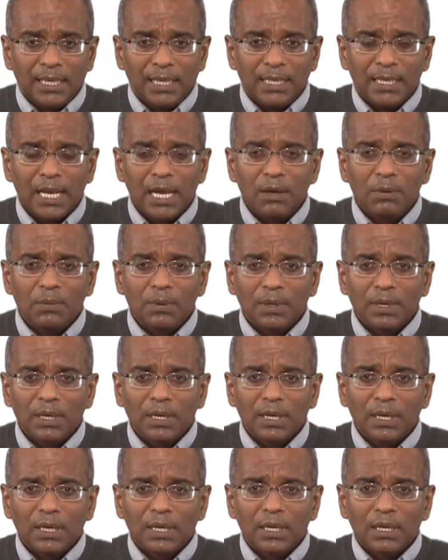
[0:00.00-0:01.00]
Now,
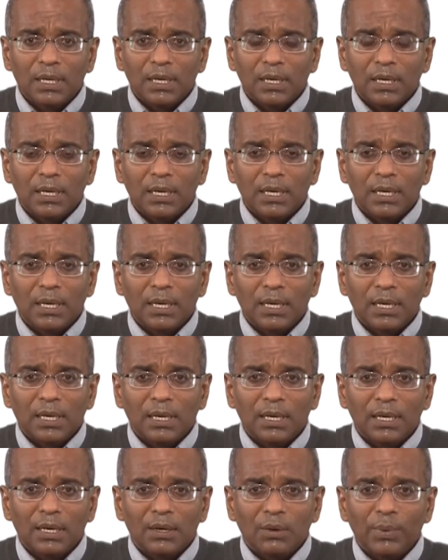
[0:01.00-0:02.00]

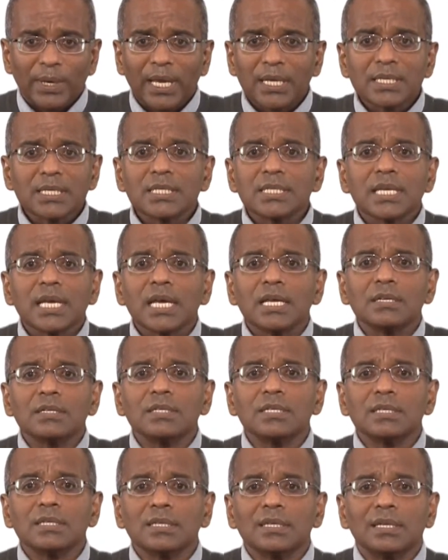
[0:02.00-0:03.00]
we
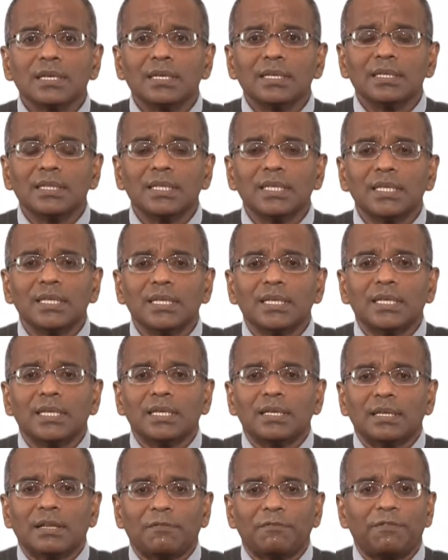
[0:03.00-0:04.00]
understand the
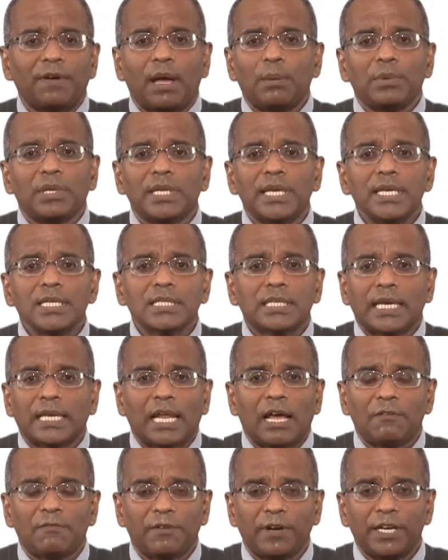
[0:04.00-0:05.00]
families can
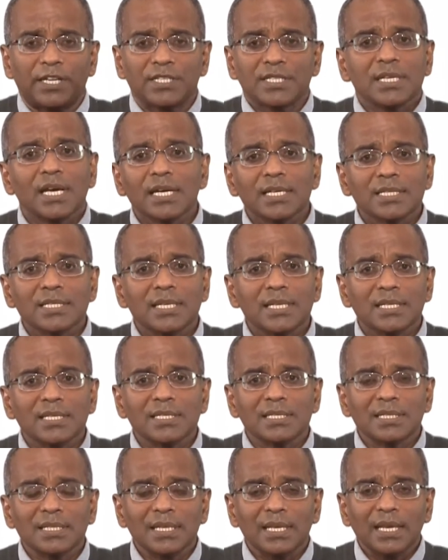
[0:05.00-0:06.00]
have various
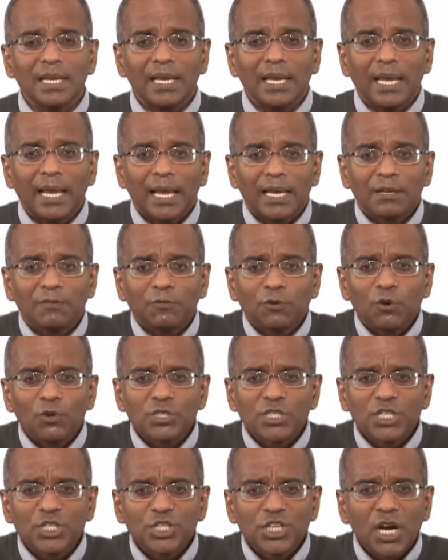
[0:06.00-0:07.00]
sizes, and of course
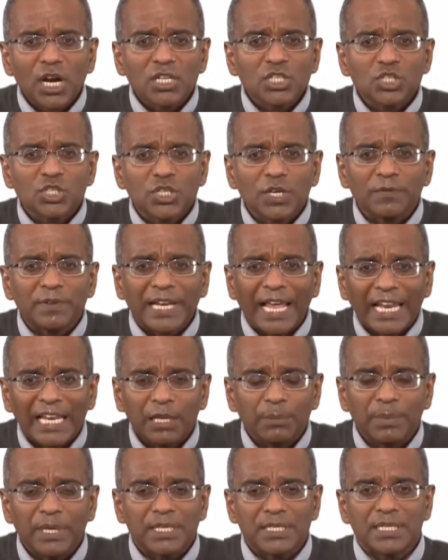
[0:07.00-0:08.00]
the chance-driven
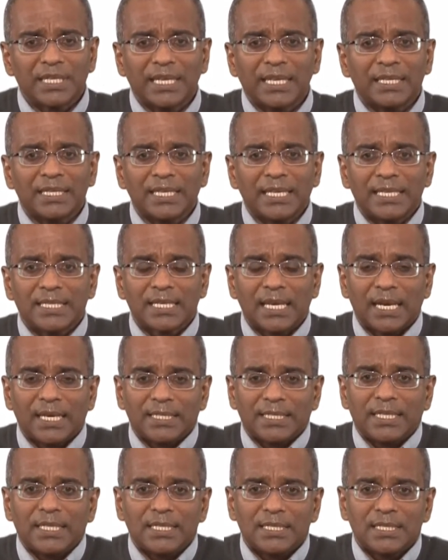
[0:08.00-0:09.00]
element in these
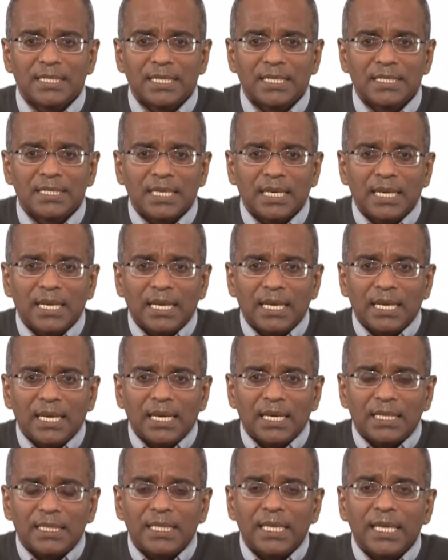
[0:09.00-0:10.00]
ideas is
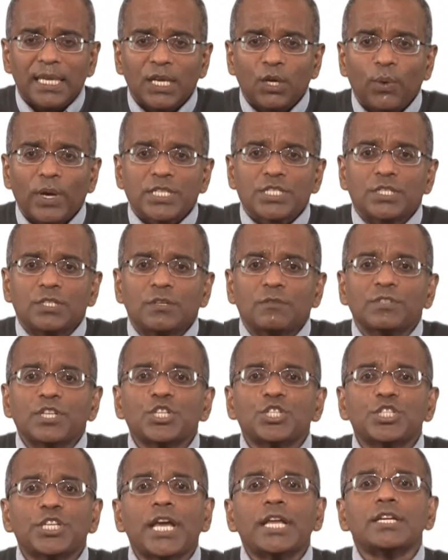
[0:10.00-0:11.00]
the question of the
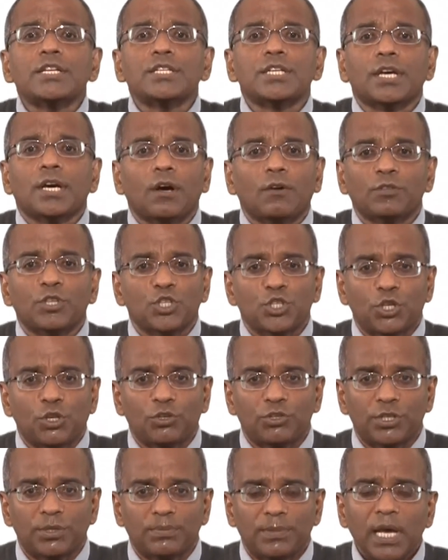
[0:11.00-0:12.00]
gender of the
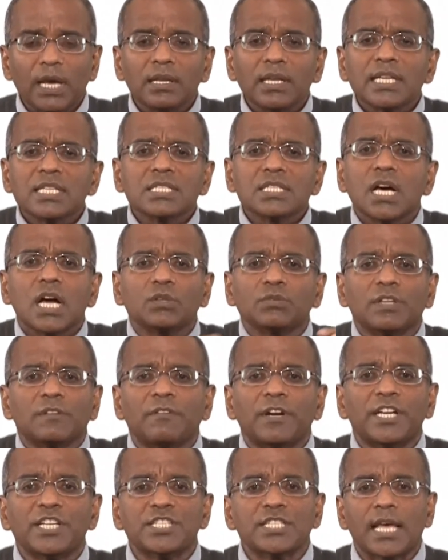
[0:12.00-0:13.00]
children. Now let's start with a
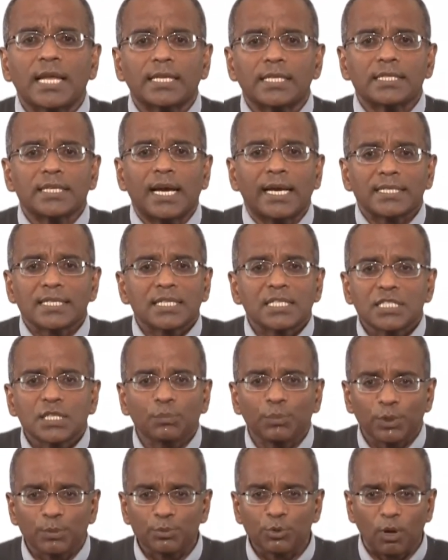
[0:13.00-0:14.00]
very sanitized and
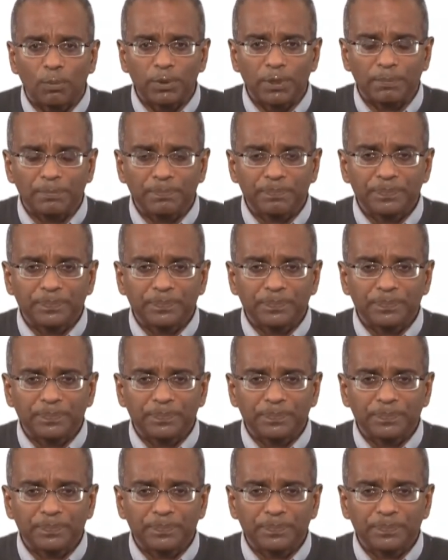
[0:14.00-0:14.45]
simple problem.